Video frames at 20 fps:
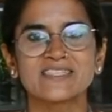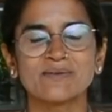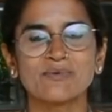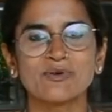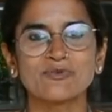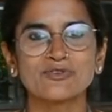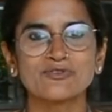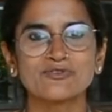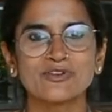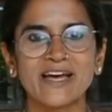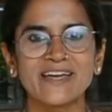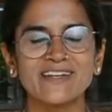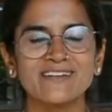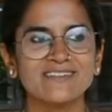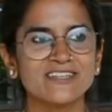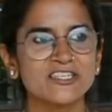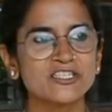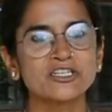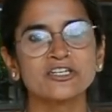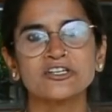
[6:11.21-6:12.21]
of the dried
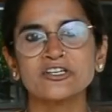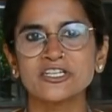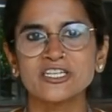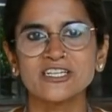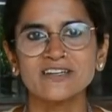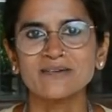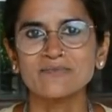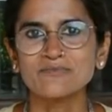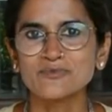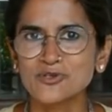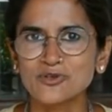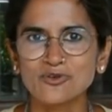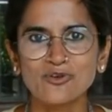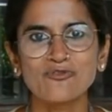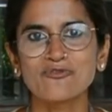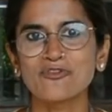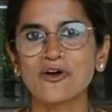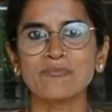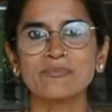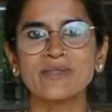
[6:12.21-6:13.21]
nasturtiums, you know,
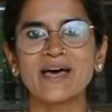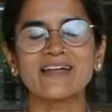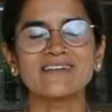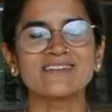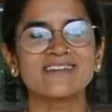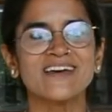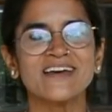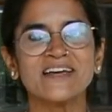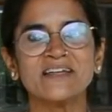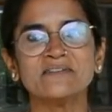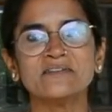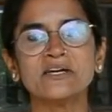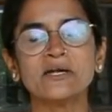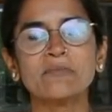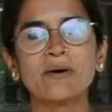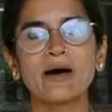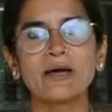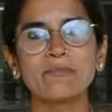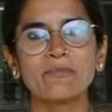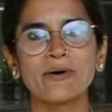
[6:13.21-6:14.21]
from that
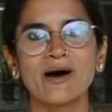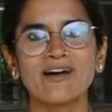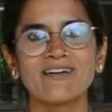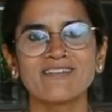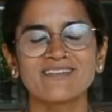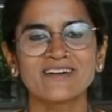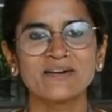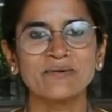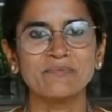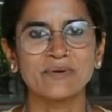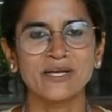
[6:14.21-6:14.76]
nearby park,